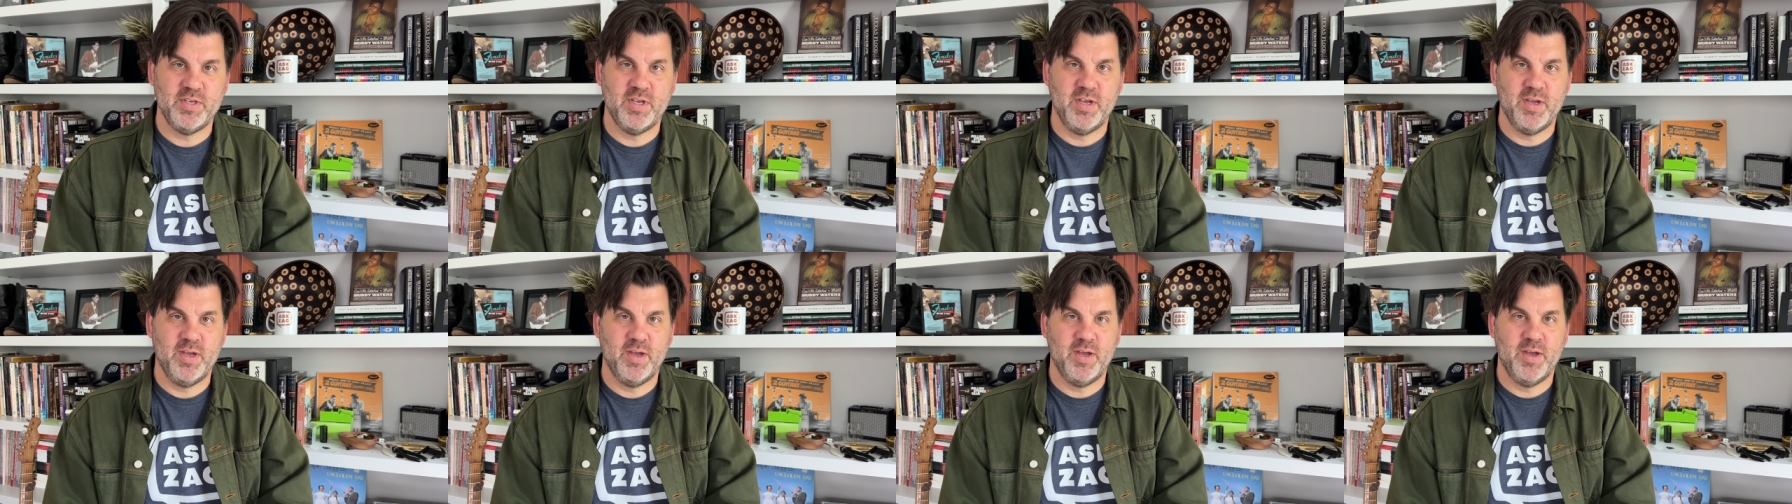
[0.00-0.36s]

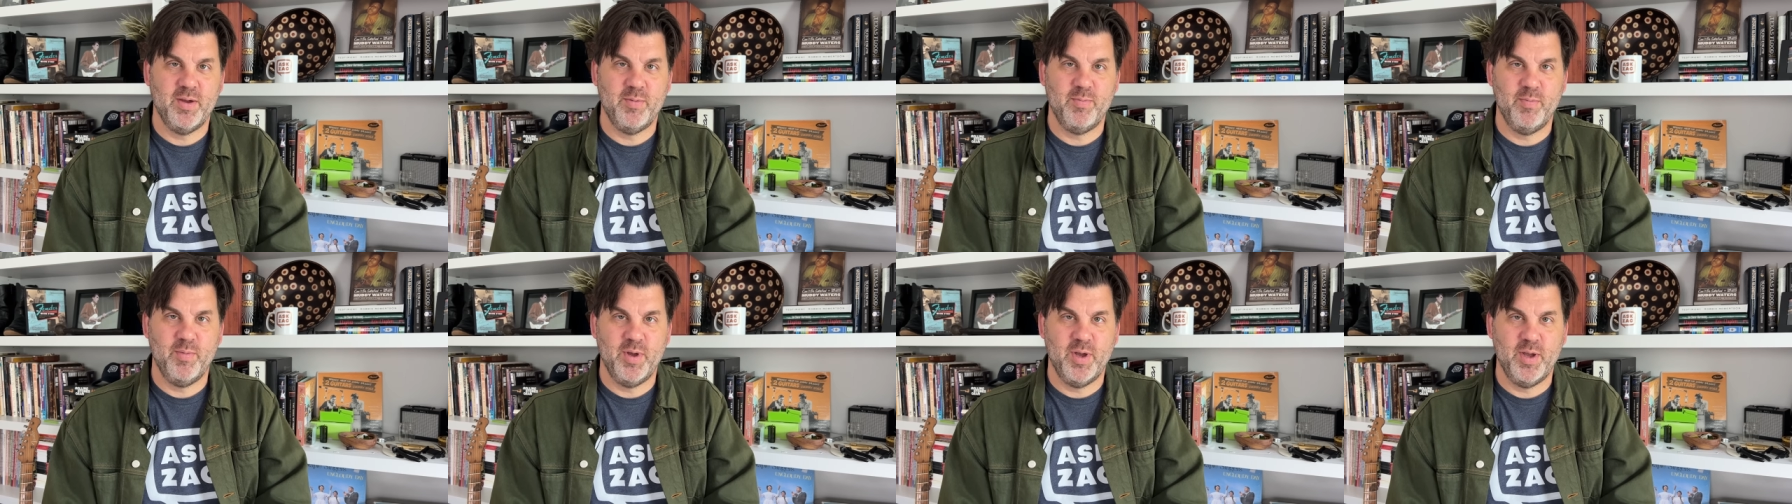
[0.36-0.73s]
uh,
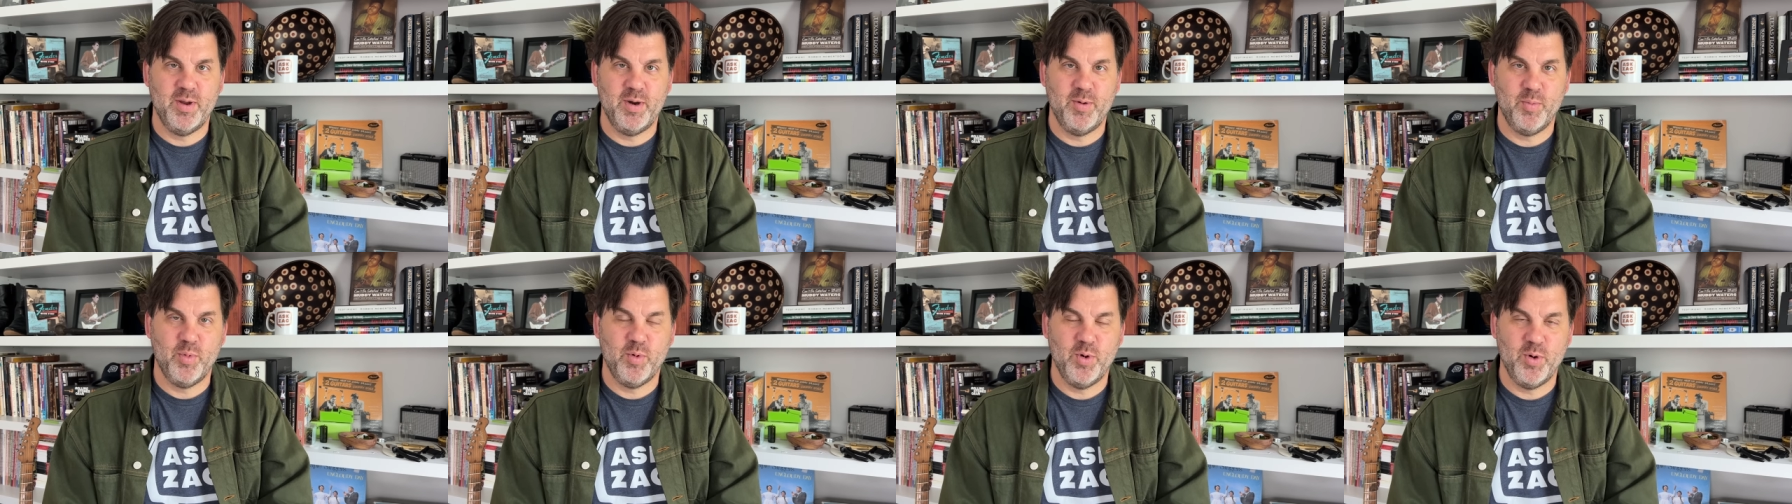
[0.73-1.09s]
I'm
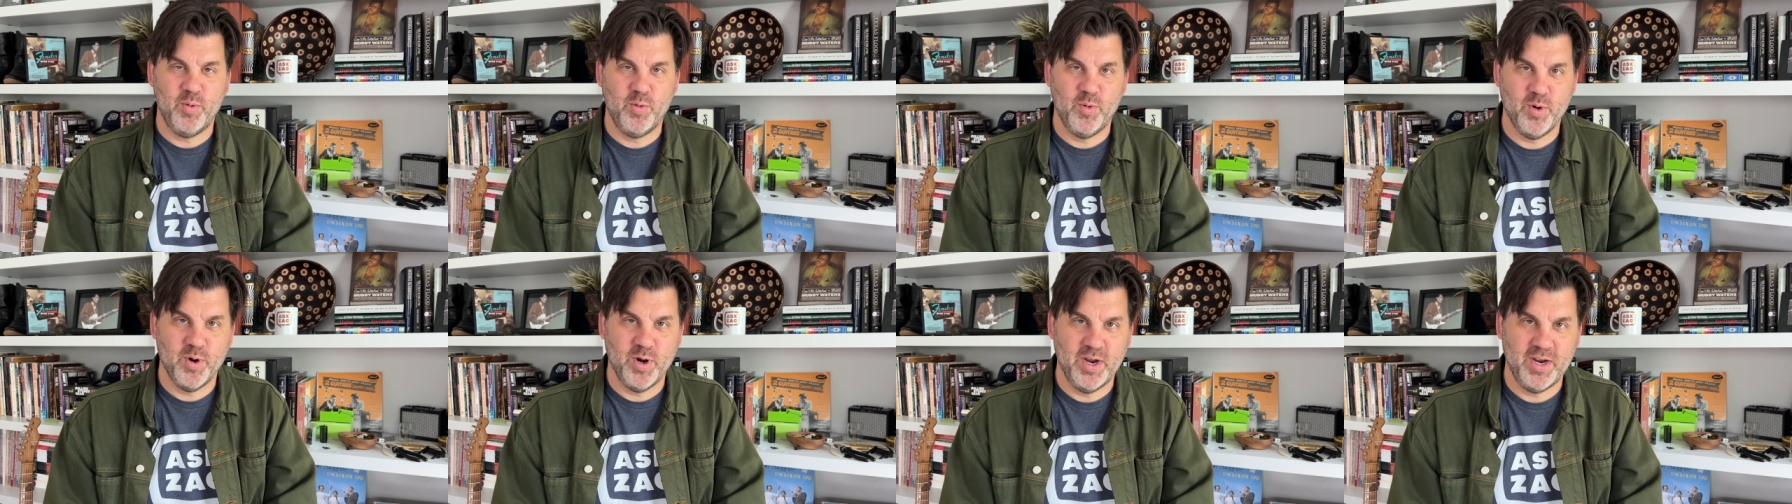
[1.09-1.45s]
at a
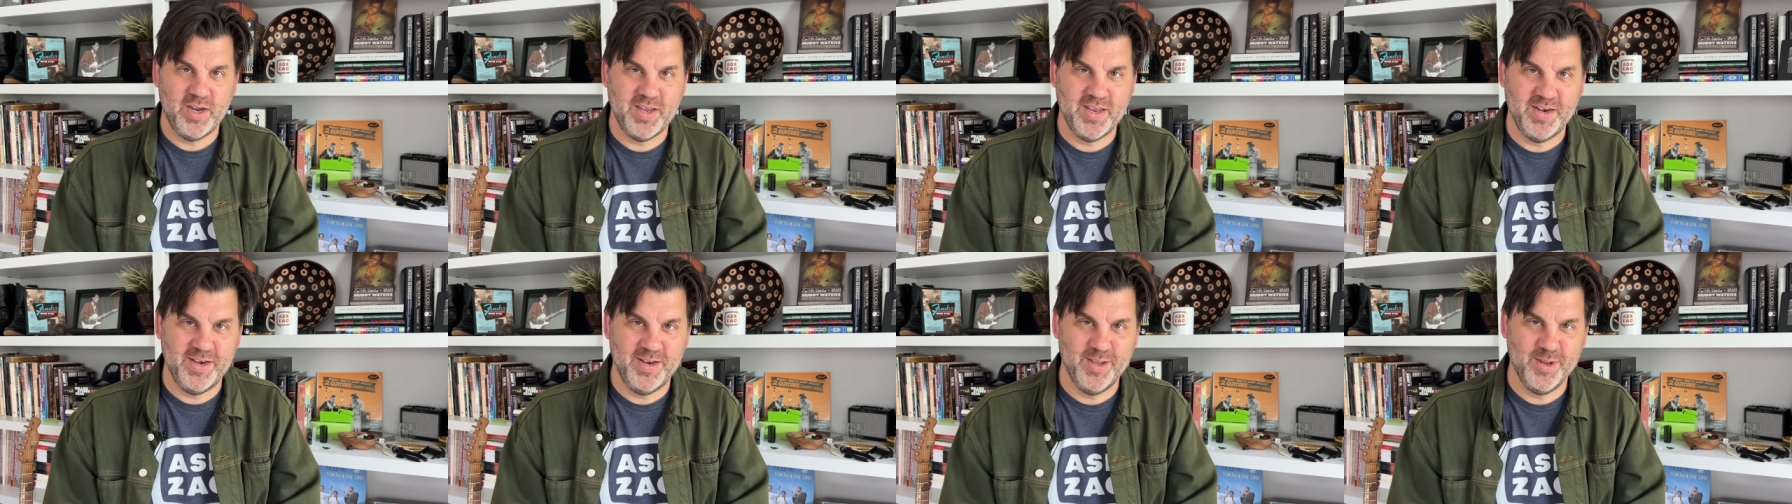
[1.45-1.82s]
point where I can